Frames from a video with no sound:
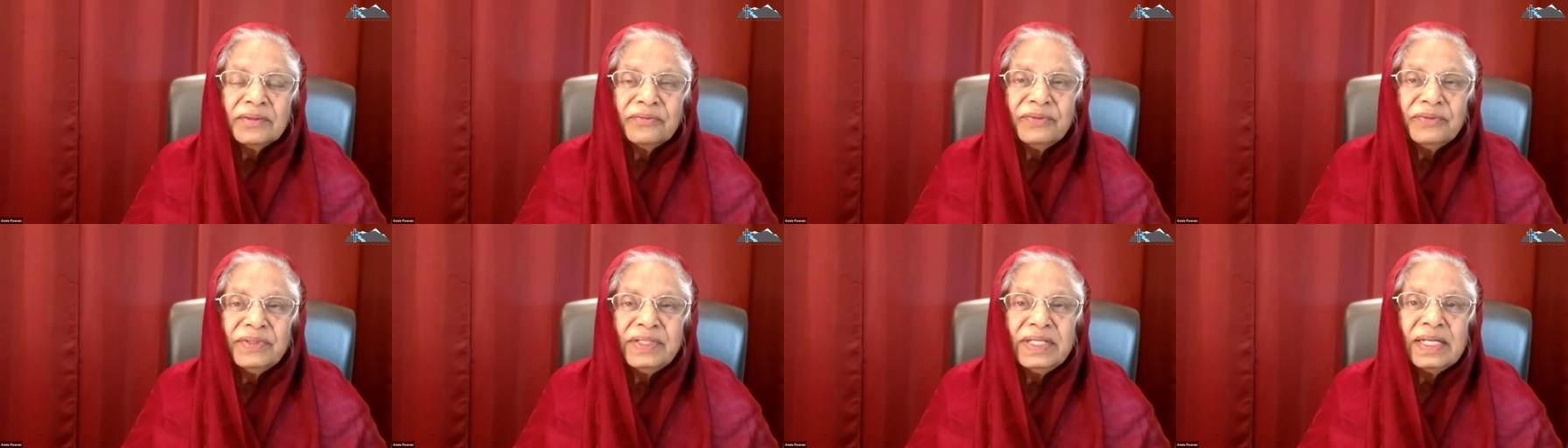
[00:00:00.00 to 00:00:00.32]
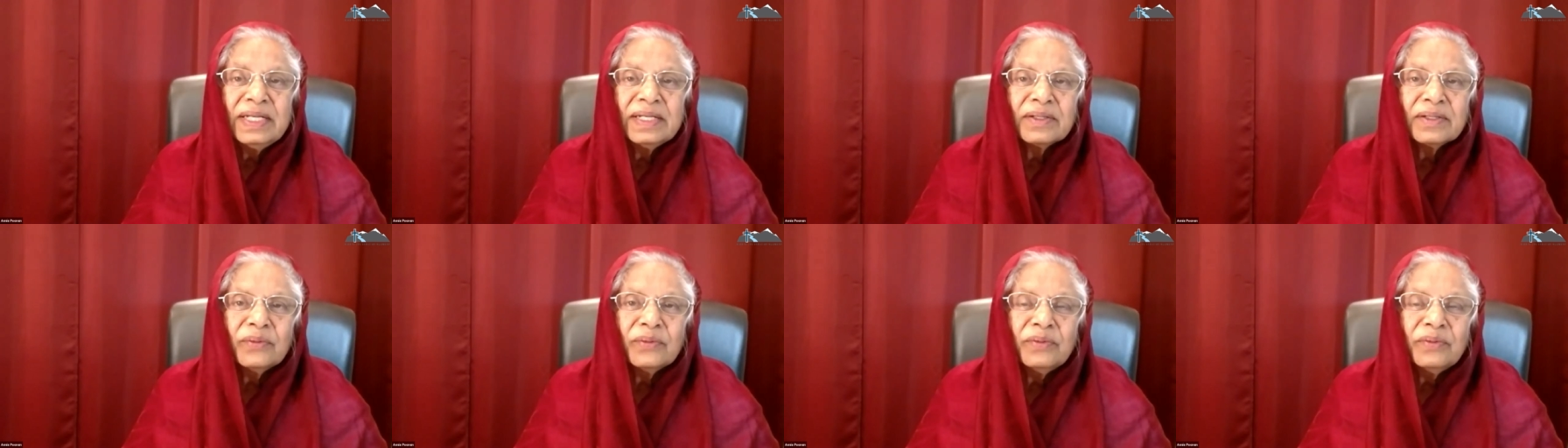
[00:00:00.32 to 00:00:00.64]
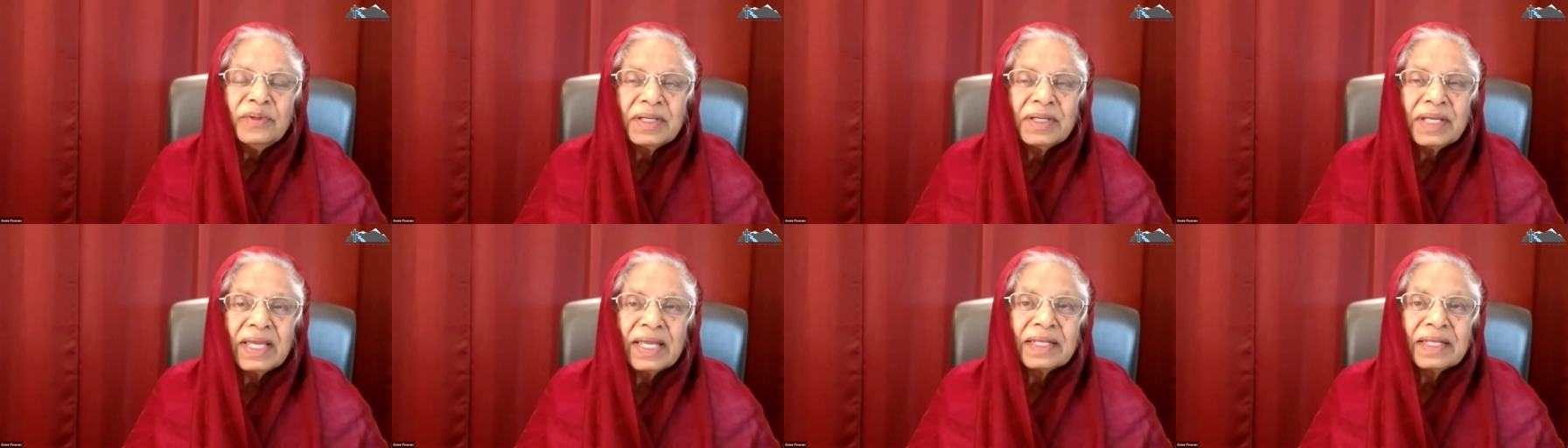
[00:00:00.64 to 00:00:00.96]
field,
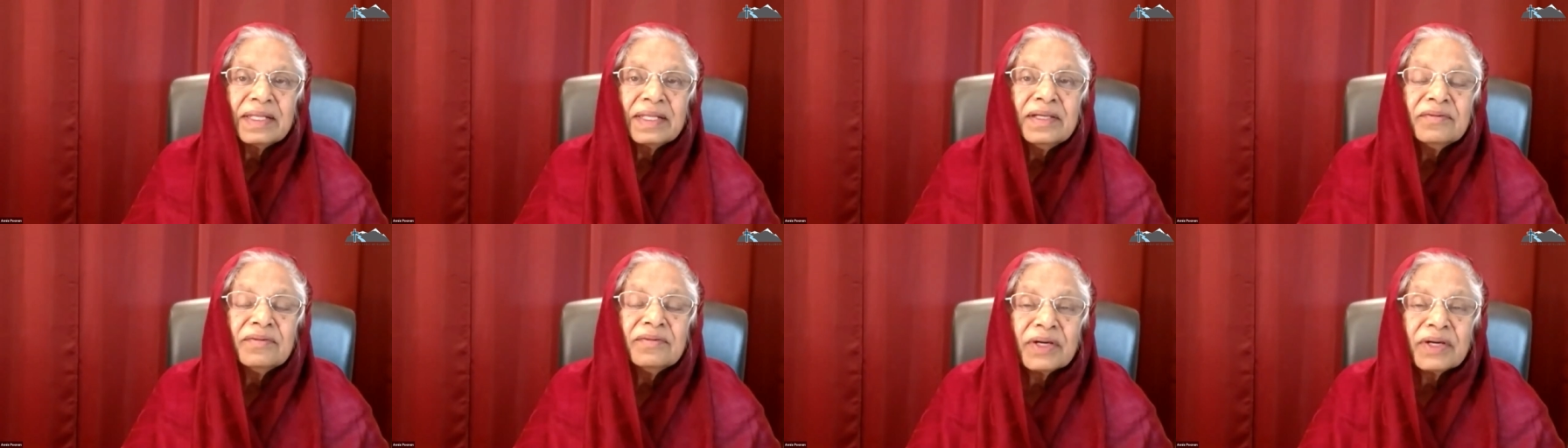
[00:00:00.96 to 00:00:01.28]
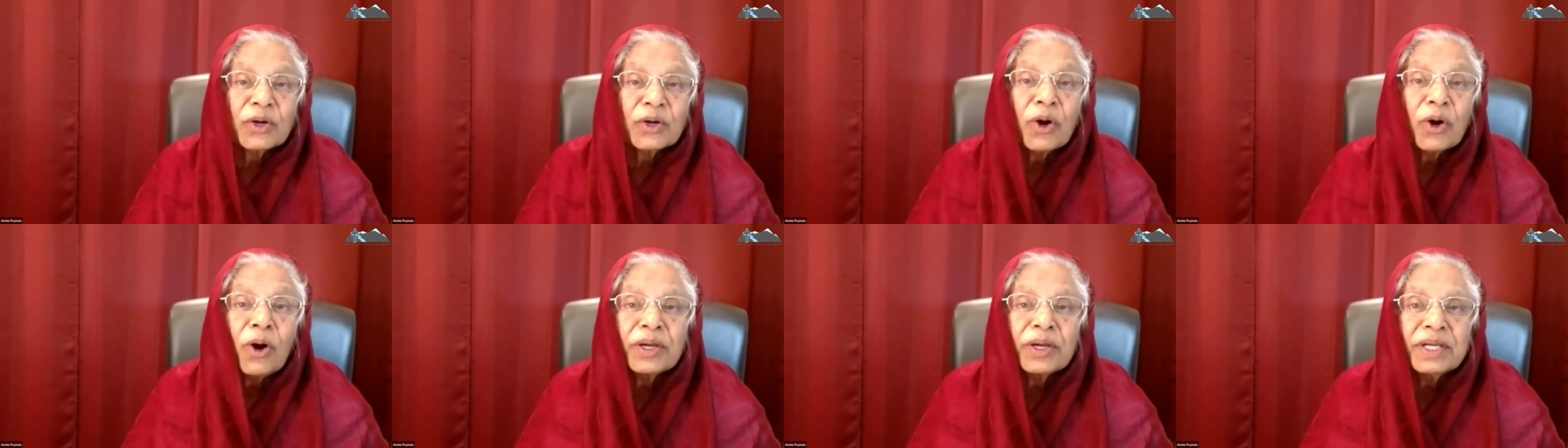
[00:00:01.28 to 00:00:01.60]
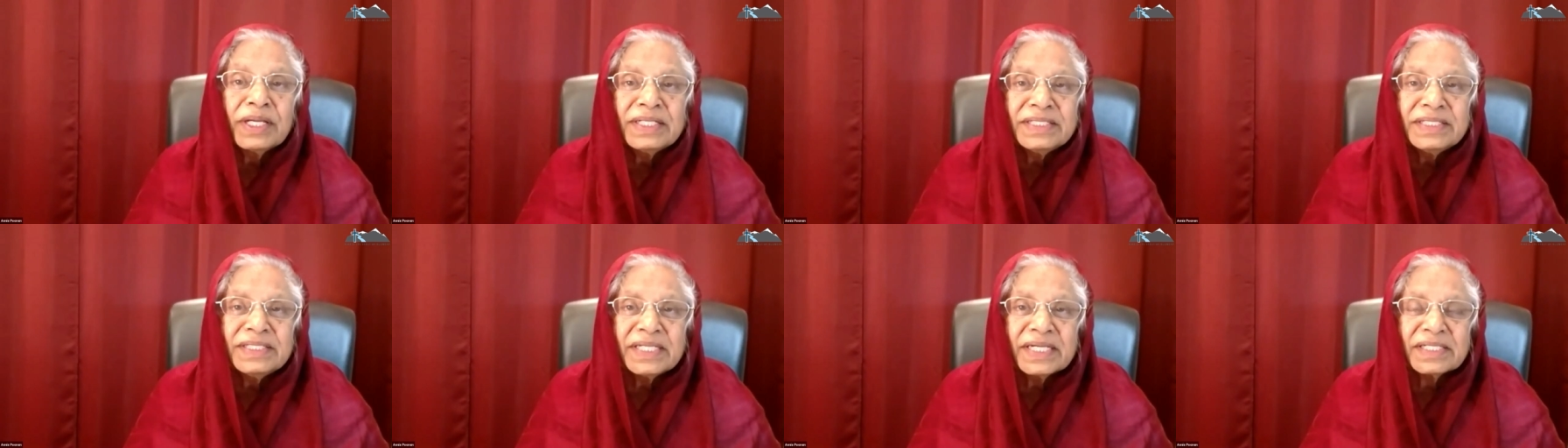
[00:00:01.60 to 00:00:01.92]
we can give a
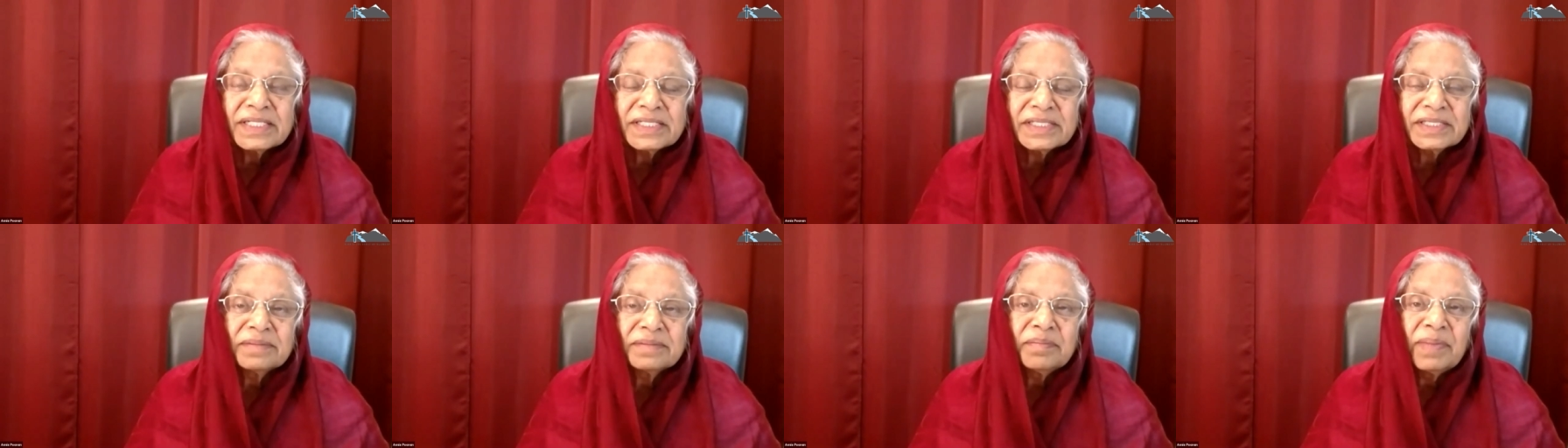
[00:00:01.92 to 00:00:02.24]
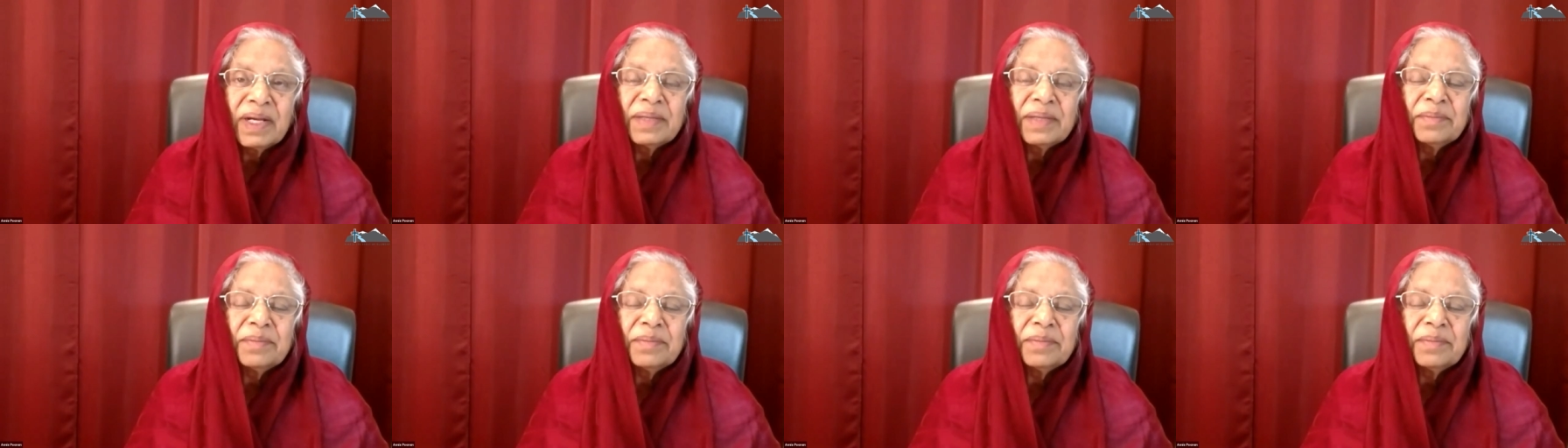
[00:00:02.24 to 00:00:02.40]
wrong injection